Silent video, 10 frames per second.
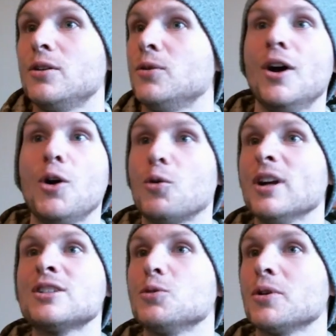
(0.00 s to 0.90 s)
to
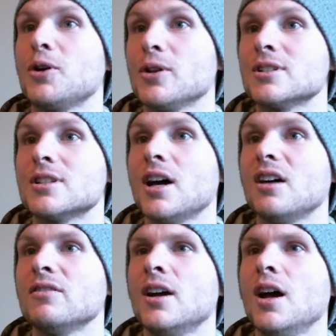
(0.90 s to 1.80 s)
wrestle with all this stuff,
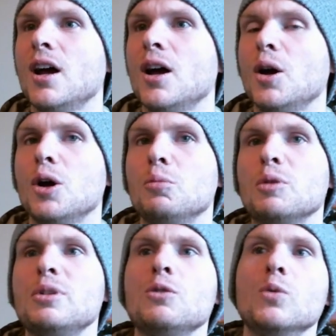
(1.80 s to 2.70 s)
but
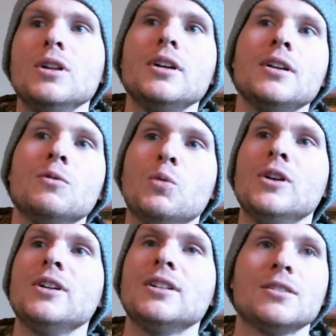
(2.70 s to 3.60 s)
being
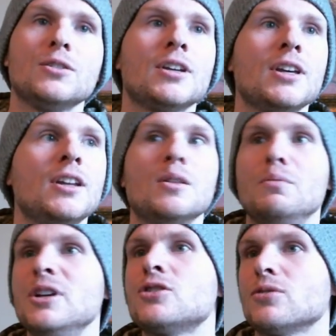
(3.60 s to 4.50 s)
willing to look into the
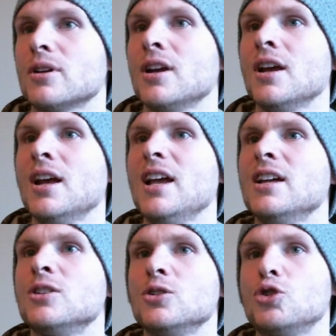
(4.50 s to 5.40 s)
mystery and
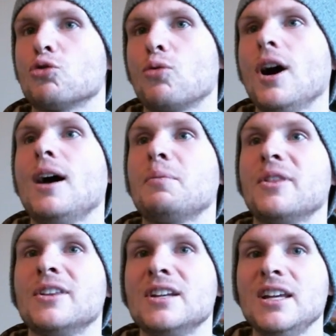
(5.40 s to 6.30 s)
to drop
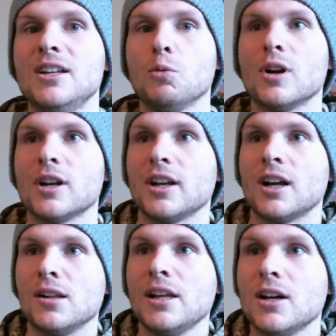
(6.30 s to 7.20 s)
the need to wanting to
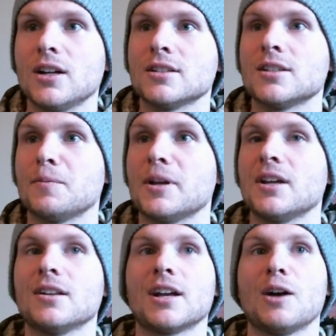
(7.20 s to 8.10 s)
cling on to something.
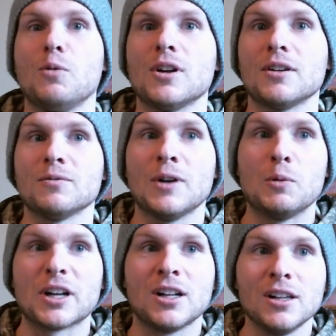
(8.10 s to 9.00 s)
Like I want
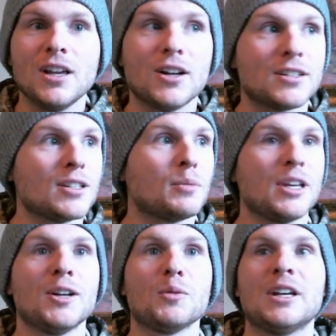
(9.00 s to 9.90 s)
to cling on to something
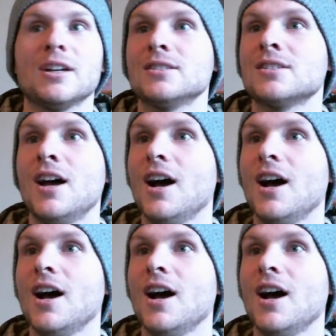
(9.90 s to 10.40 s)
here because